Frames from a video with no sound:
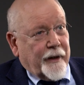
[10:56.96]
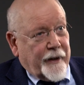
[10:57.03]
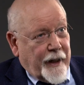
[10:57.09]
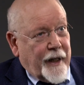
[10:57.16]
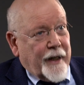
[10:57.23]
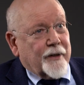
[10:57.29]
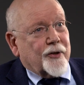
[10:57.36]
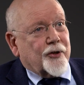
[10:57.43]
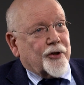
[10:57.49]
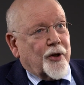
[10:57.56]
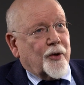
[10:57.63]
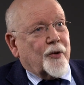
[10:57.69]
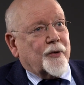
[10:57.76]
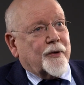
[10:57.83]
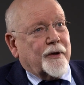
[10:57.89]
can
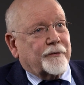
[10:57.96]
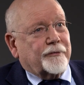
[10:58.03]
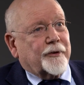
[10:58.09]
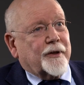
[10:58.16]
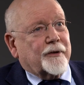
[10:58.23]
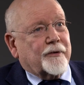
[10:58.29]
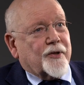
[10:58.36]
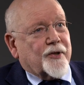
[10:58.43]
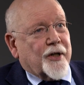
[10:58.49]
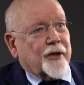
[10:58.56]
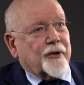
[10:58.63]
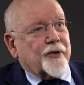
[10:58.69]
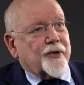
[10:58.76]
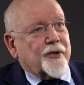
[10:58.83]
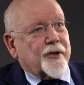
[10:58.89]
show different
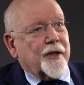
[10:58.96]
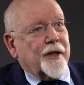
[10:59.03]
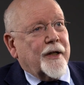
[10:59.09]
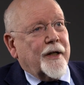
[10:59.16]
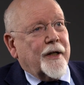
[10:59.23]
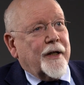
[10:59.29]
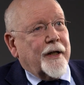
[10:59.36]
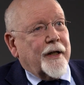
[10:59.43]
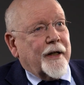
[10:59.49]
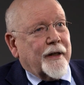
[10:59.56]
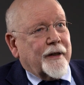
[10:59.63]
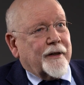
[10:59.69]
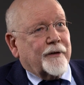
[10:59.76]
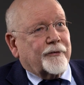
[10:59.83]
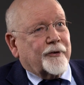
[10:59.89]
results
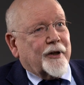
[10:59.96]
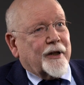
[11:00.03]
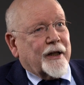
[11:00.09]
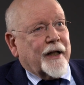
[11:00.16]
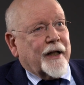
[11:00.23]
in different